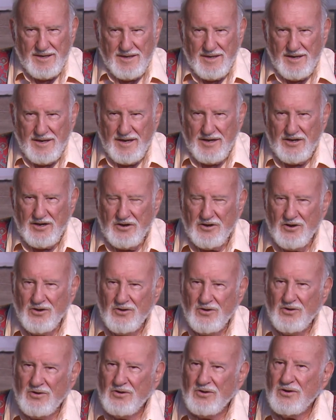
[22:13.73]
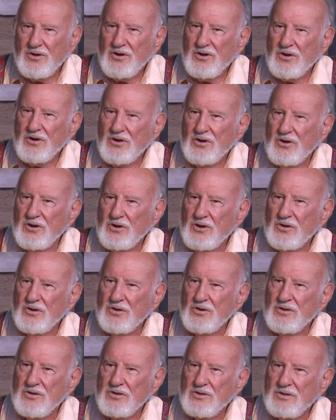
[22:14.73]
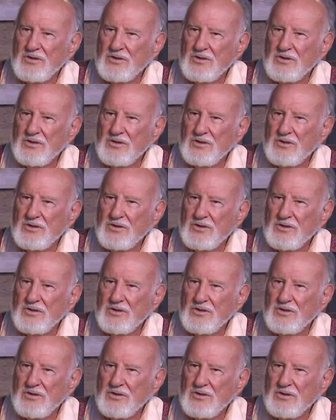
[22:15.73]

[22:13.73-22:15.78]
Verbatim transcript: And you know who